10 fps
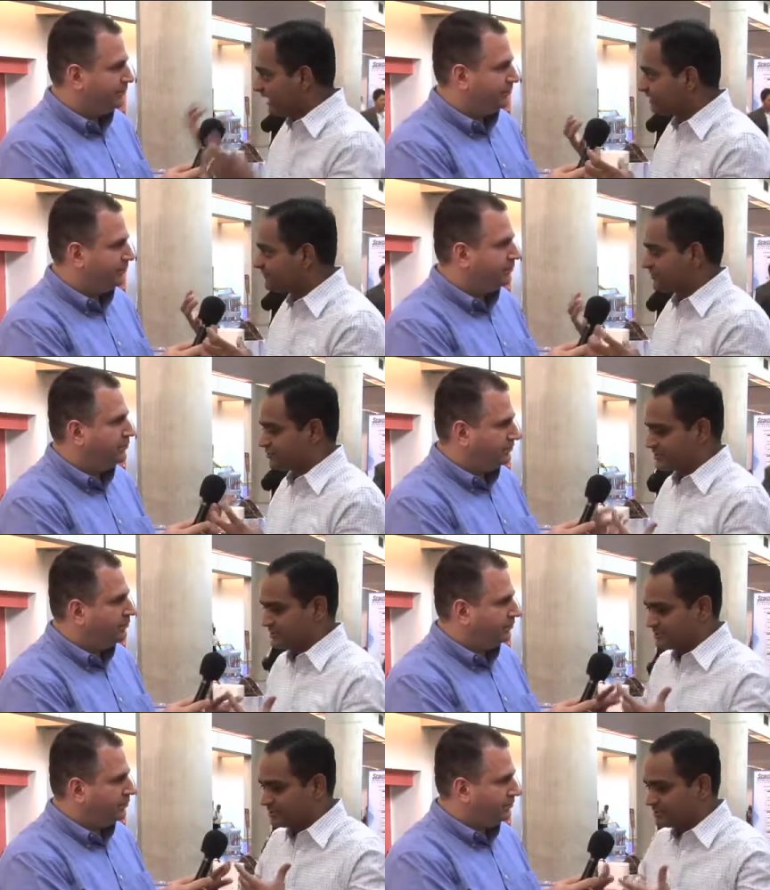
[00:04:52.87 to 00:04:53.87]
Speaker 1: other
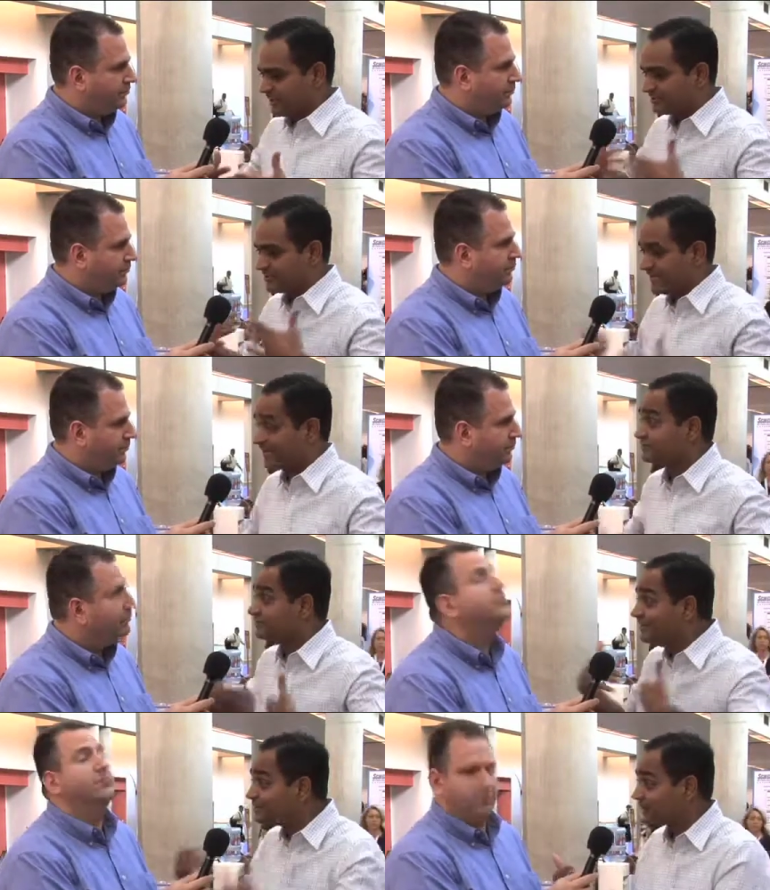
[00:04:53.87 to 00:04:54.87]
features in terms of how the data
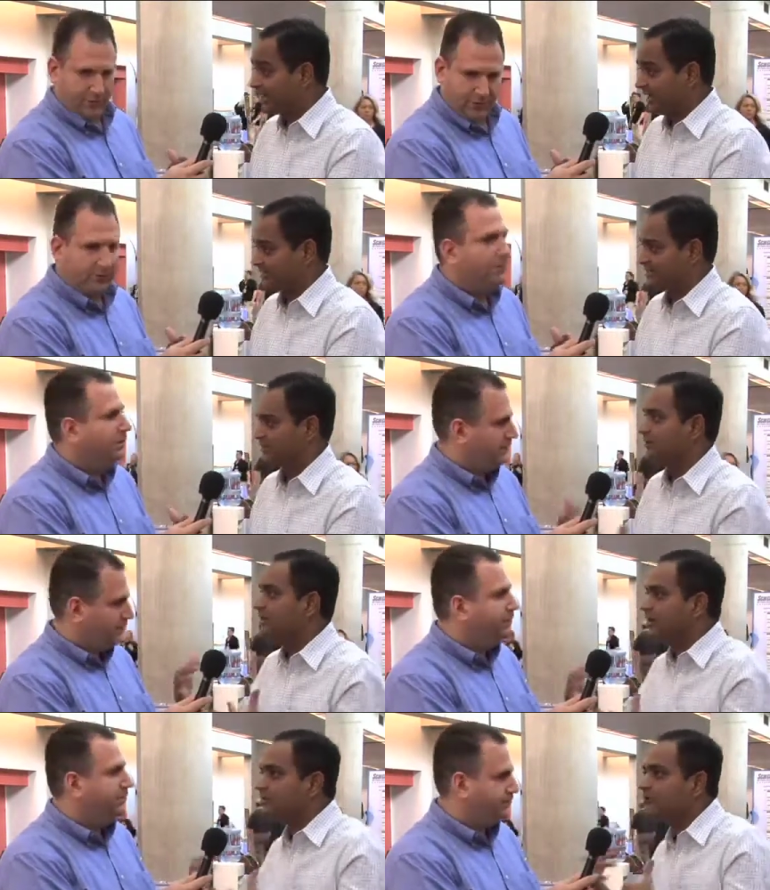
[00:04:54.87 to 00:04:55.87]
is visualized. So
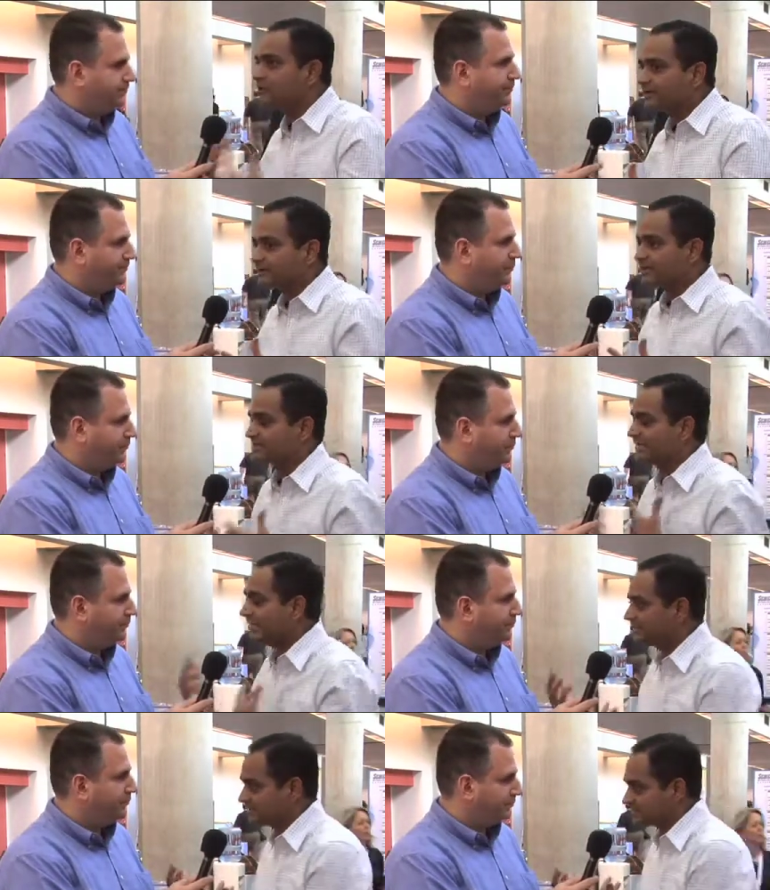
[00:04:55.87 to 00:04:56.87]
you don't have to be a
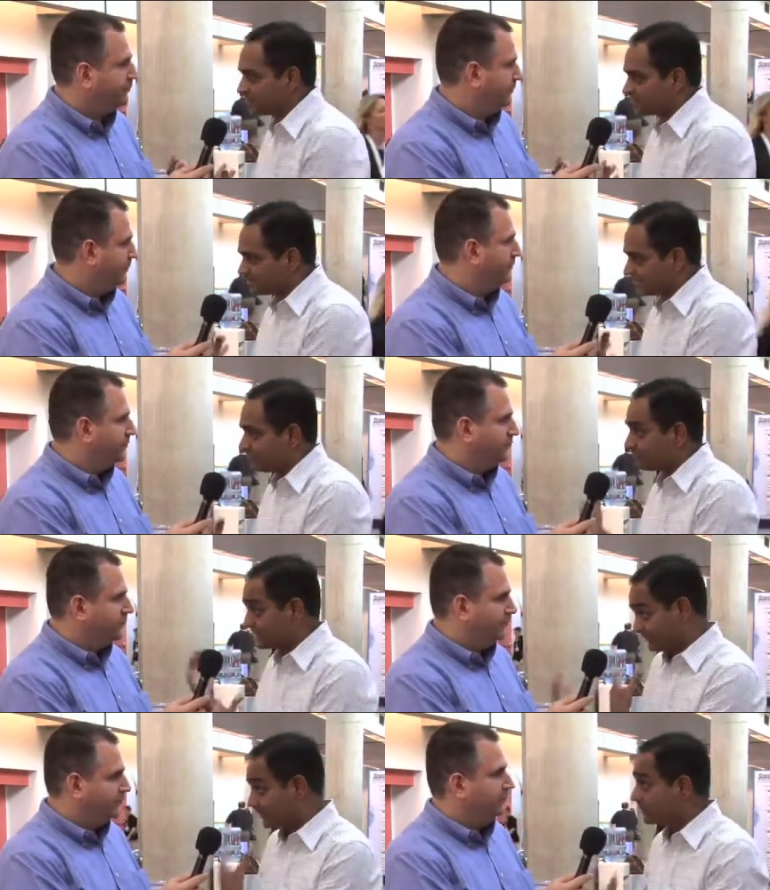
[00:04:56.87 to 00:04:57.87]
scientist to understand
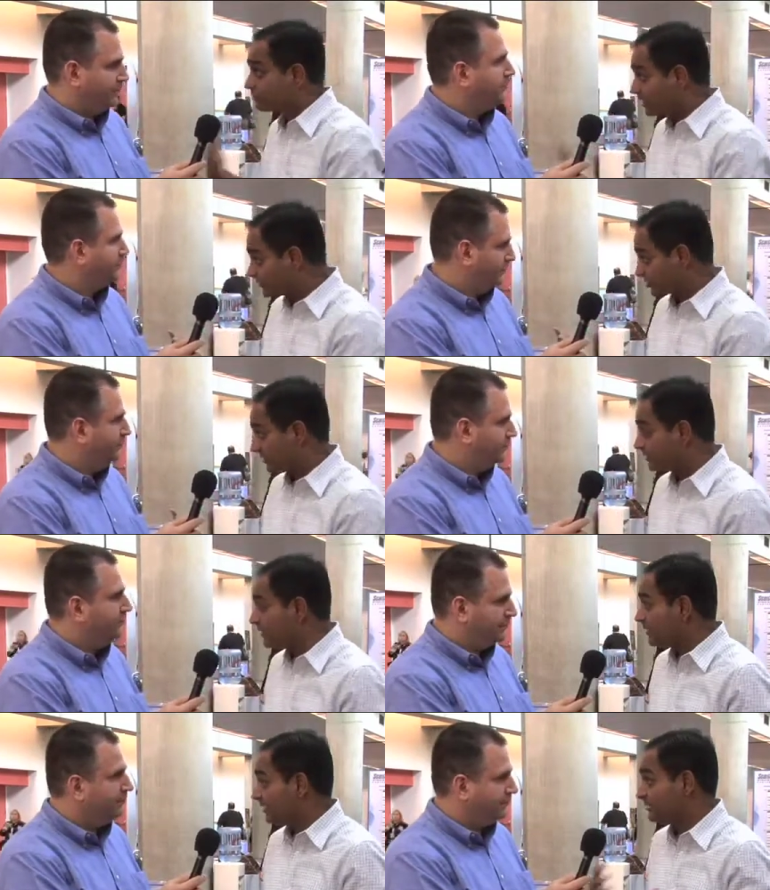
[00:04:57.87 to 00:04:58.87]
multivariate
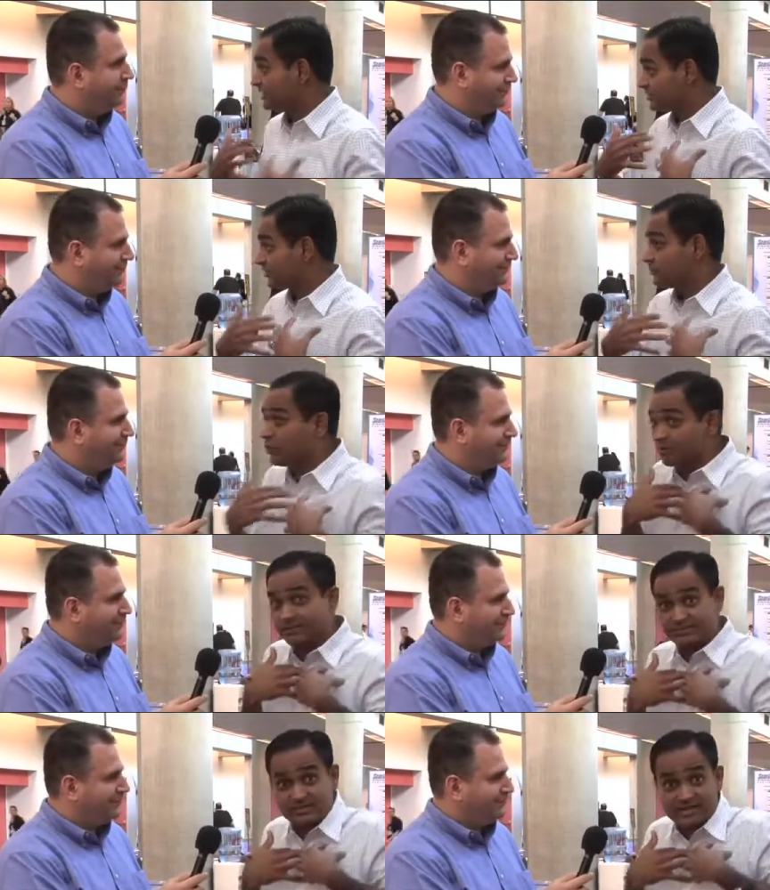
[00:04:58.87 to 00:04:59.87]
regression, we can be sort of
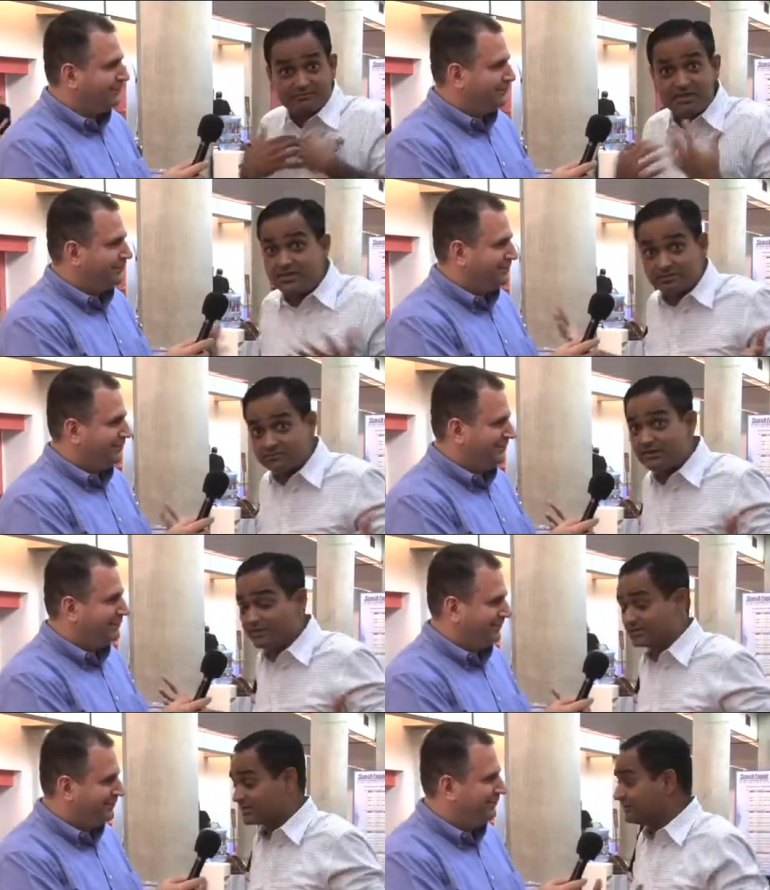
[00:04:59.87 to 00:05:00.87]
normal person like me who
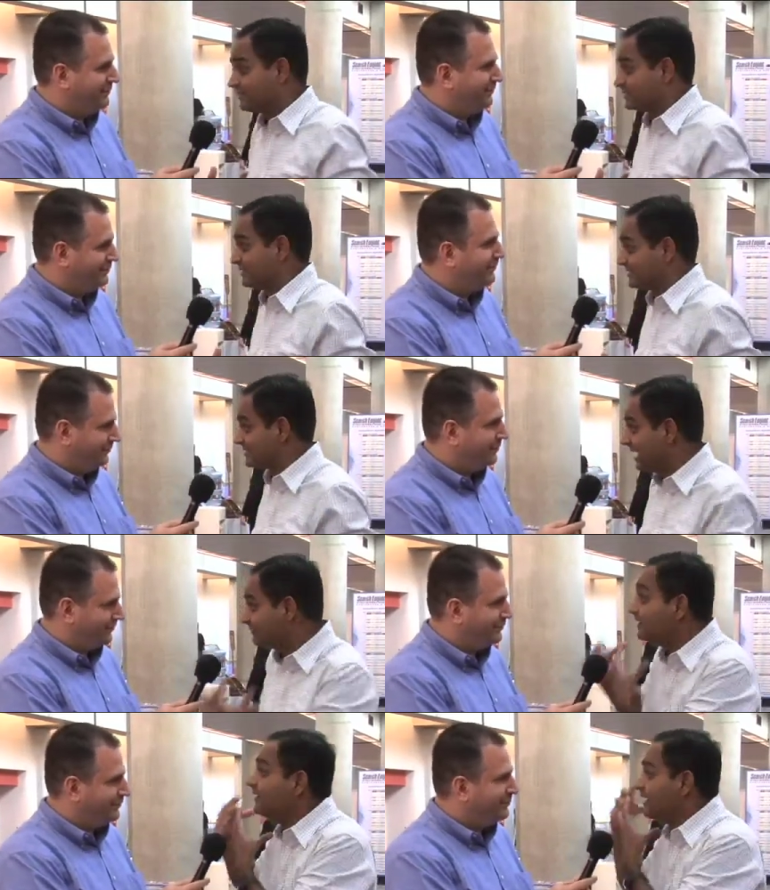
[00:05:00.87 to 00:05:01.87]
really doesn't know much about this
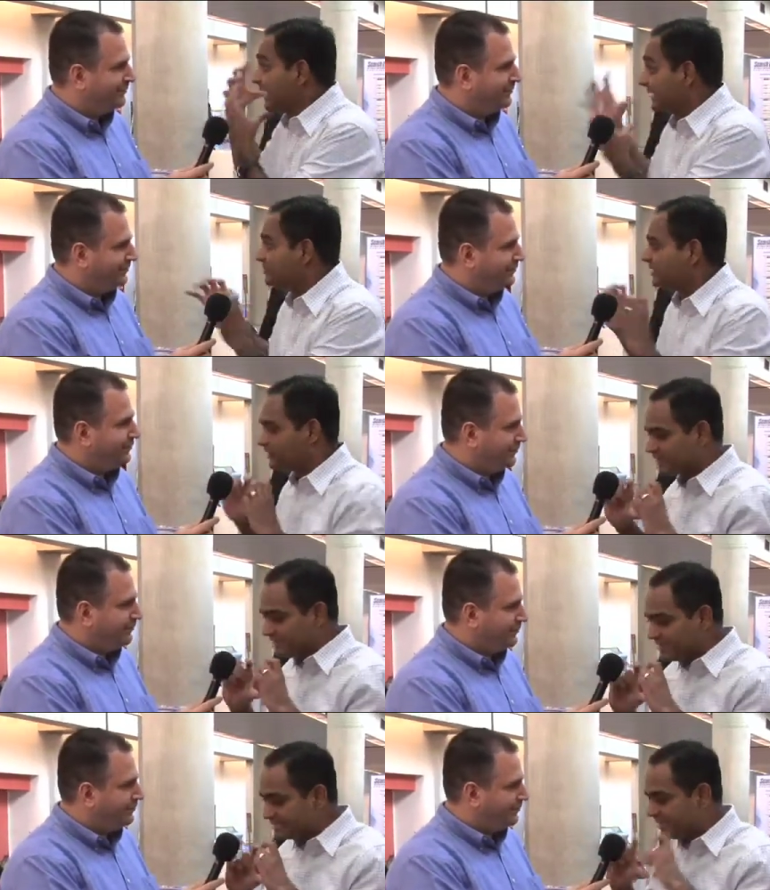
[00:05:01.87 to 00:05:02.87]
stuff, and actually you
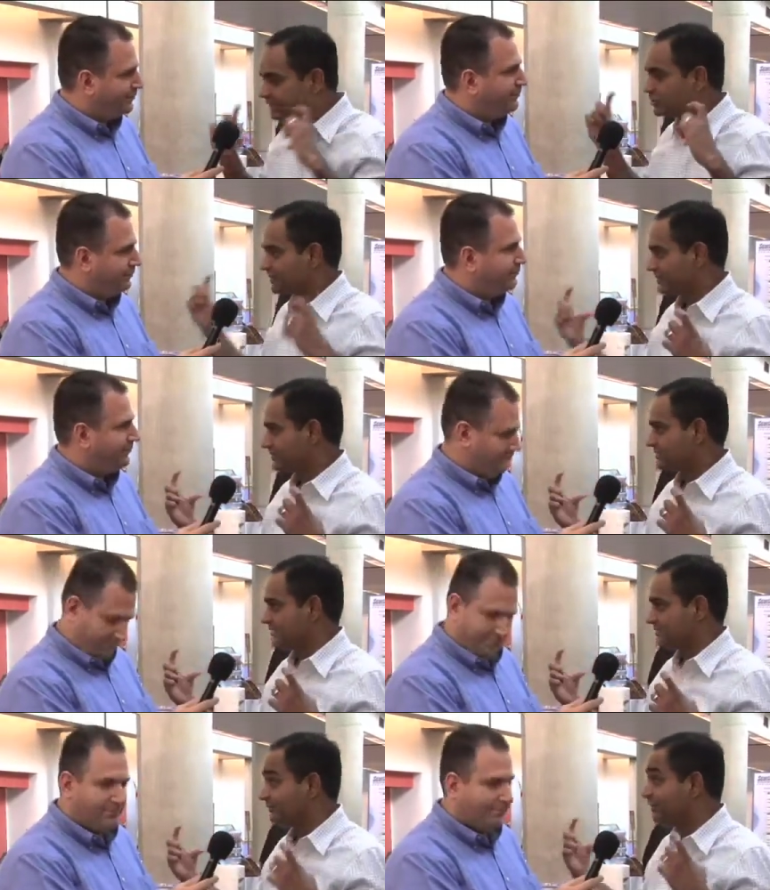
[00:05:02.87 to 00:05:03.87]
can easily interpret the results of